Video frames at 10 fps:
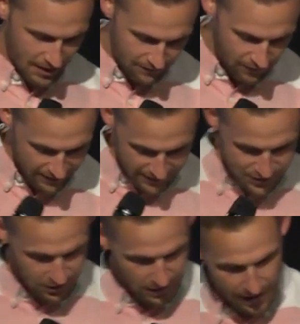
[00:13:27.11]
I finally
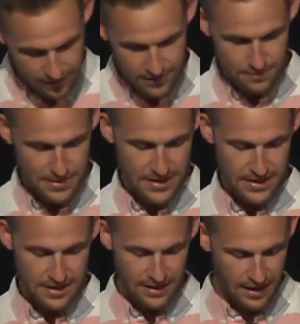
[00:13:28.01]
chill out a little
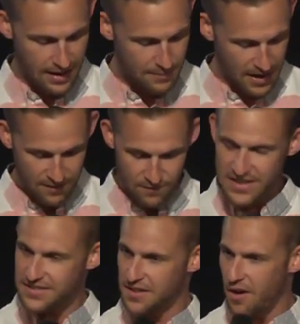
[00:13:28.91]
bit. And I, but I
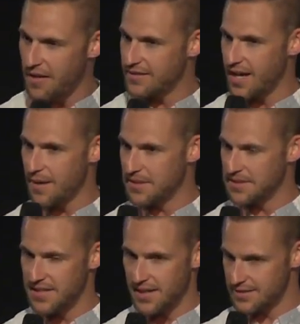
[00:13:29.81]
invested all that time in
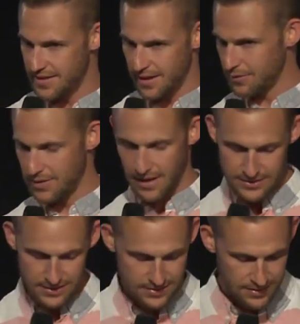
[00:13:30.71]
this test. And then I
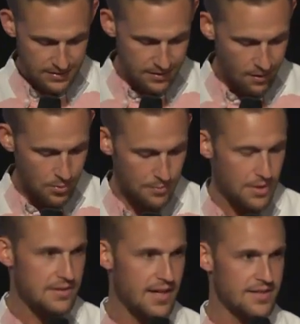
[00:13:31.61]
realized it's it's an open
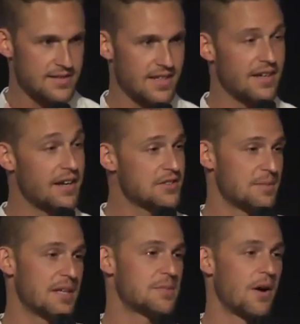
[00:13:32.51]
book test. It, here's
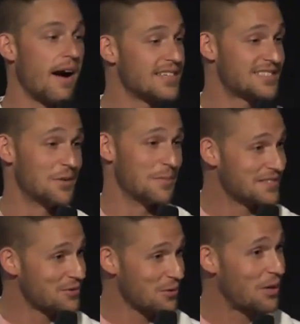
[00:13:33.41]
the best part: I still
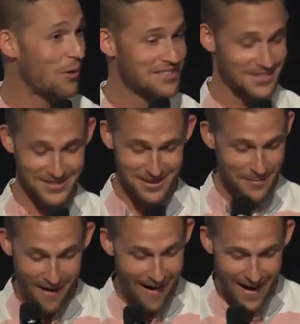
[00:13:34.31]
missed three questions
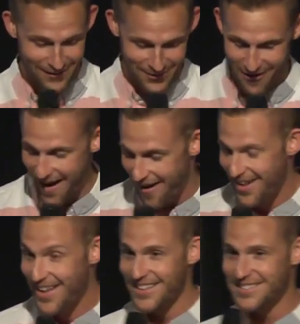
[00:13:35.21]
somehow. I don't know how.
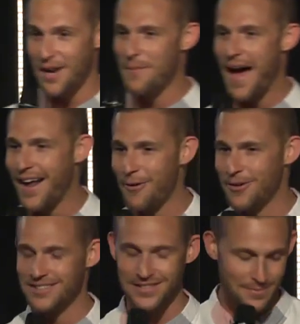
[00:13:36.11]
That's how bad I
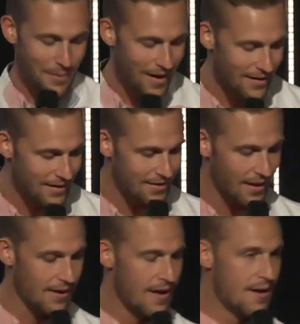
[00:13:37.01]
was at the botany
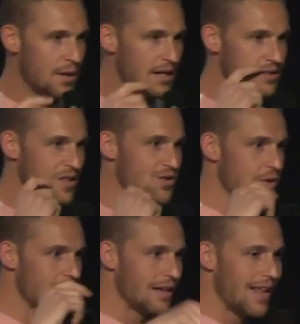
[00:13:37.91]
thing. But isn't it
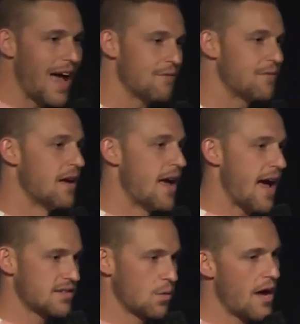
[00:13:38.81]
true that life
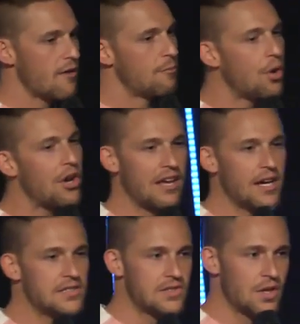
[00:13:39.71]
has a way of putting
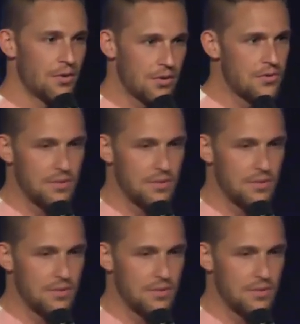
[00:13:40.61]
us through